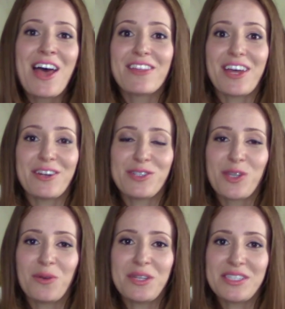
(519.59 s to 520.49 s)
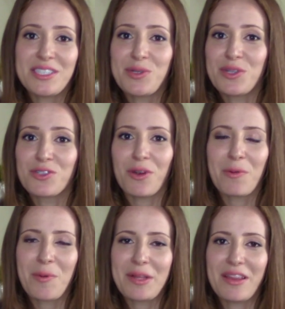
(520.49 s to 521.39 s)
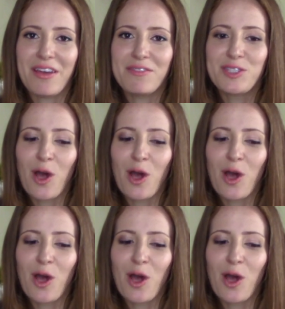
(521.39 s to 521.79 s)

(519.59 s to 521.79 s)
that are so easy to enjoy where we live.